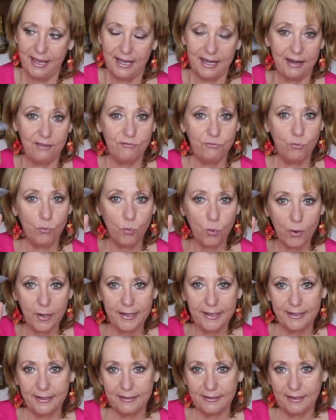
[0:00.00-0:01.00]
and I've
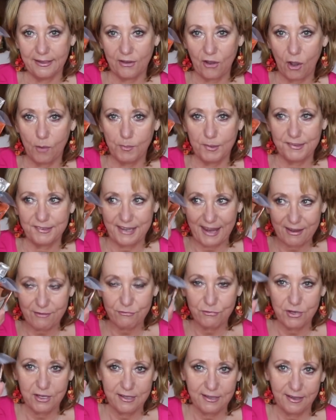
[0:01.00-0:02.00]
worn it like almost
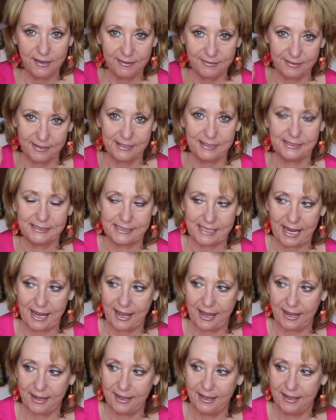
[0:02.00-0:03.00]
every single
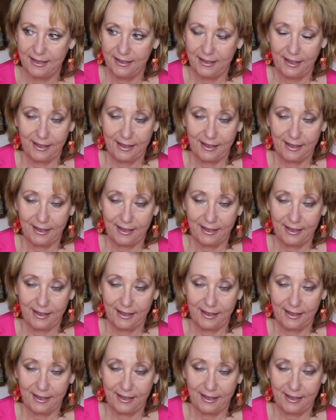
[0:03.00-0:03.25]
day